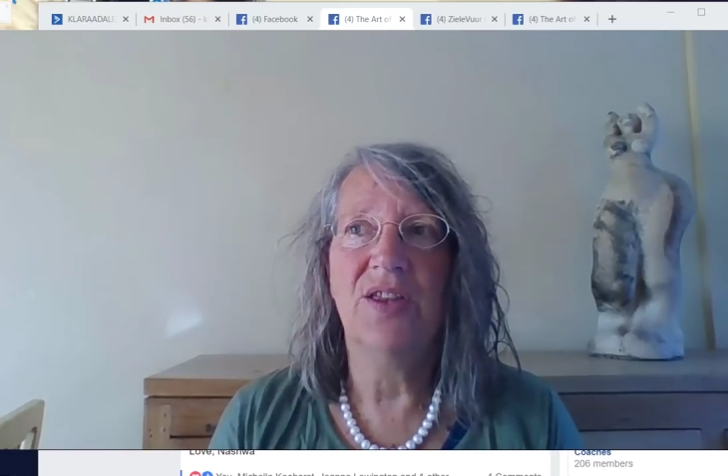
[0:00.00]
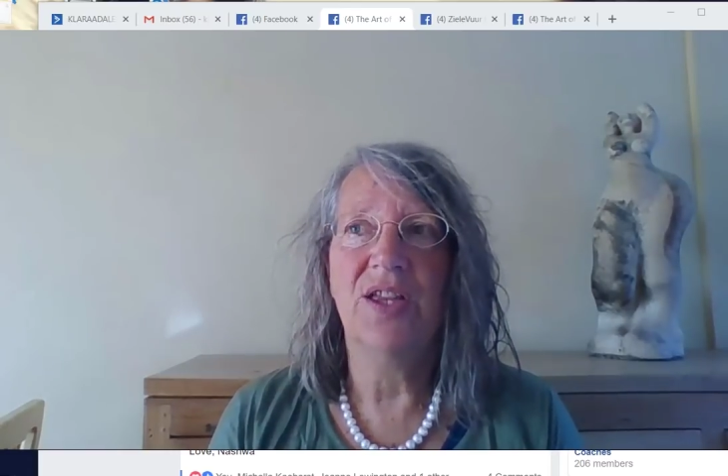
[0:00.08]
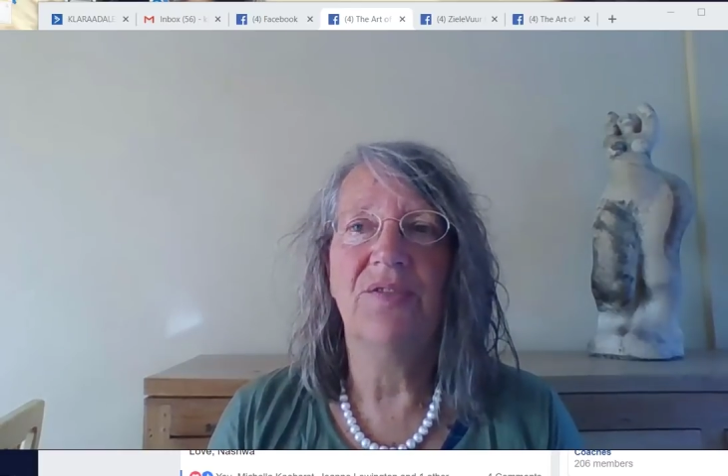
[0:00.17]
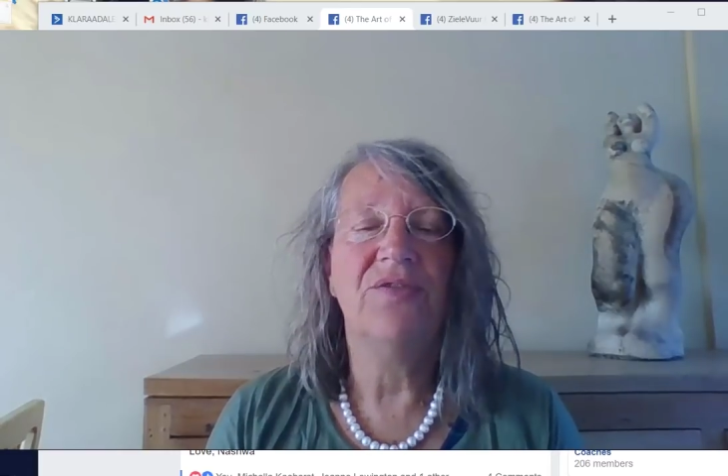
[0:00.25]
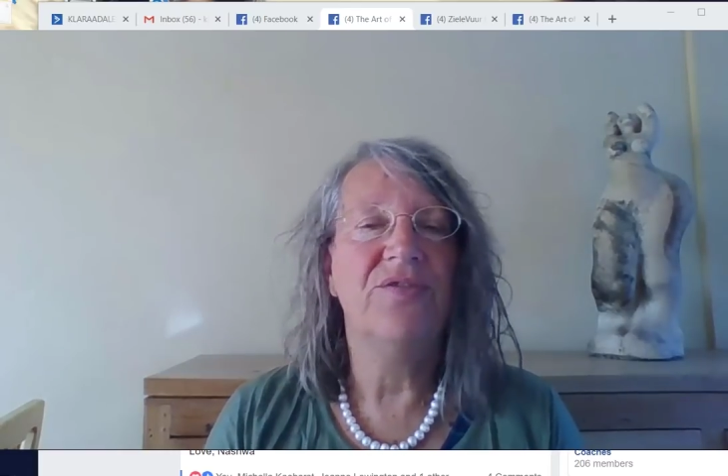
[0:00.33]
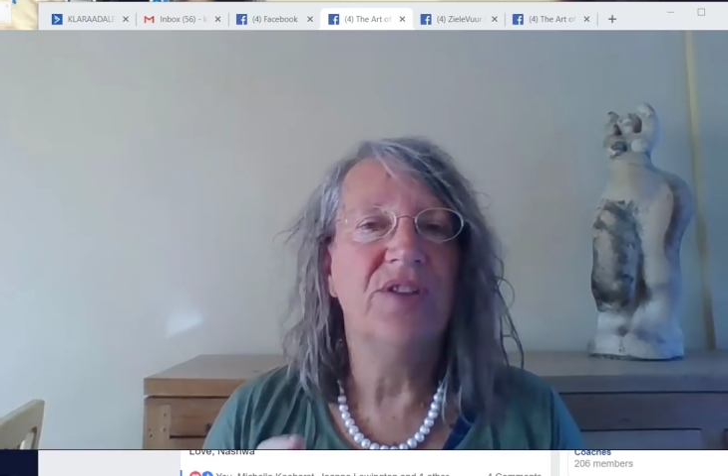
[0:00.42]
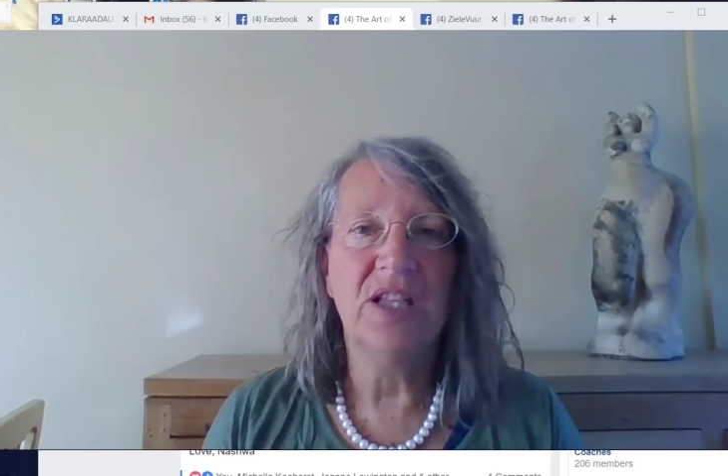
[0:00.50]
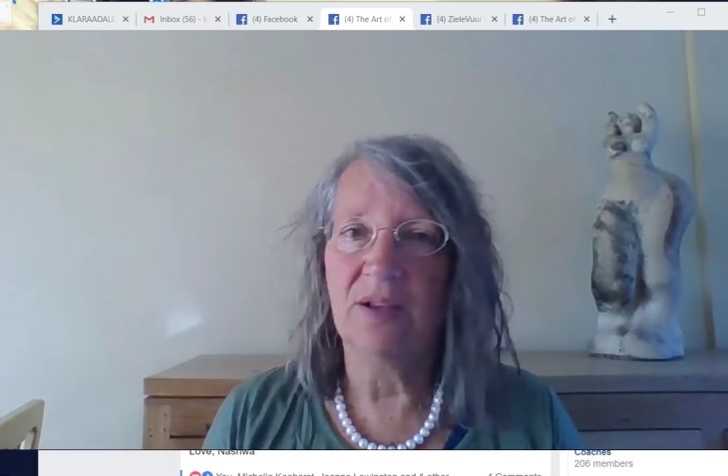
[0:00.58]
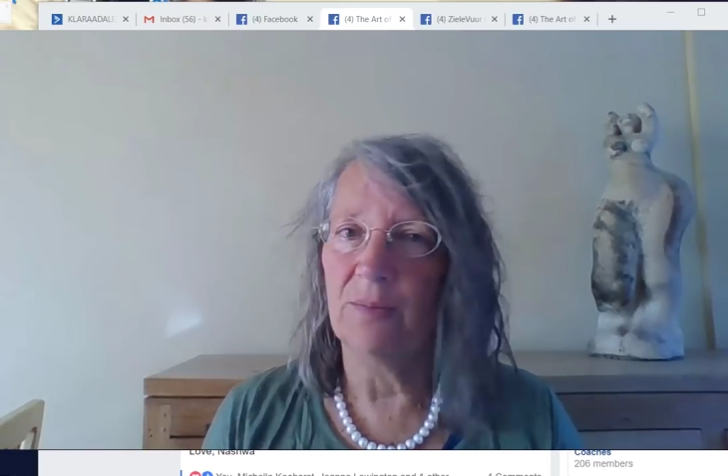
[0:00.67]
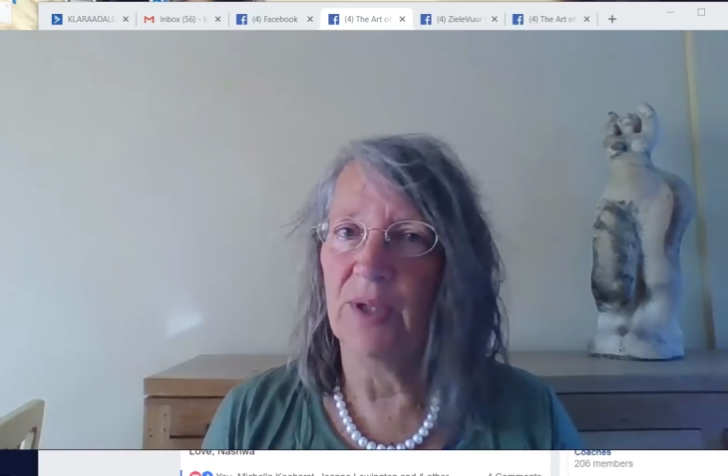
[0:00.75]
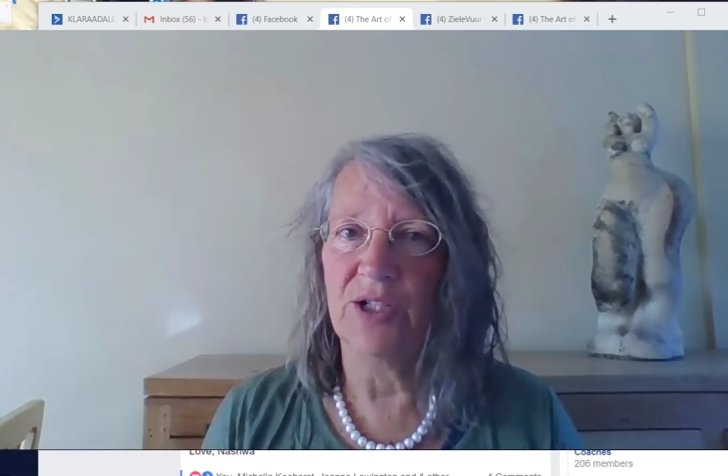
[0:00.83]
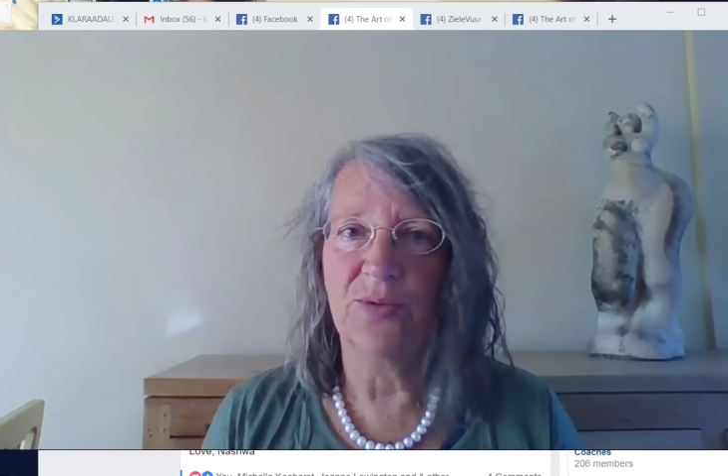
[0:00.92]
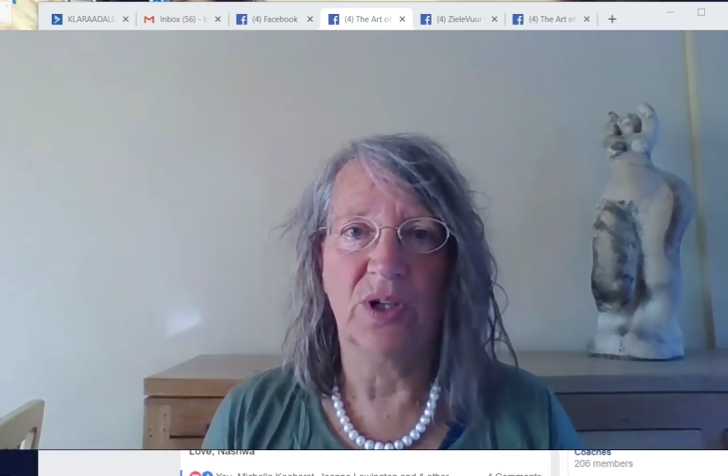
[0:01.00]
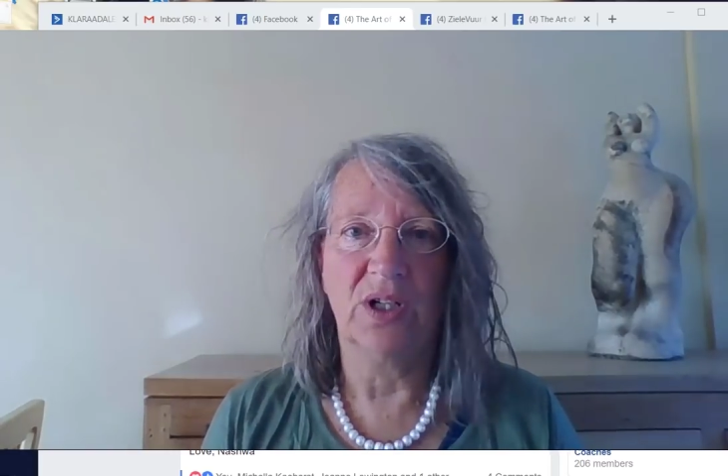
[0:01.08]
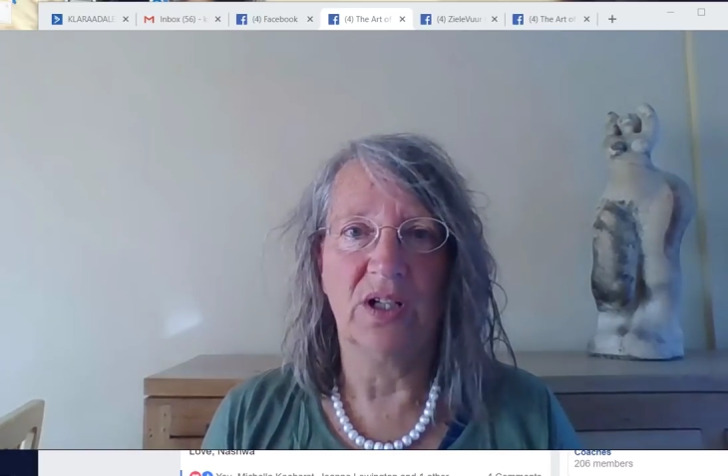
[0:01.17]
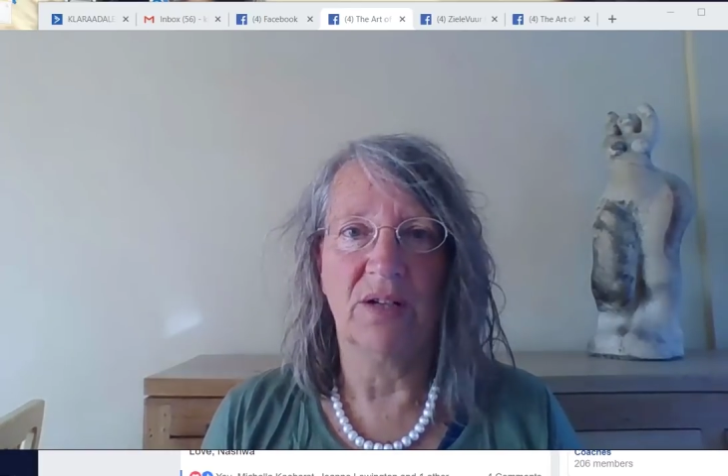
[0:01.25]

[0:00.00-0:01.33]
feel much more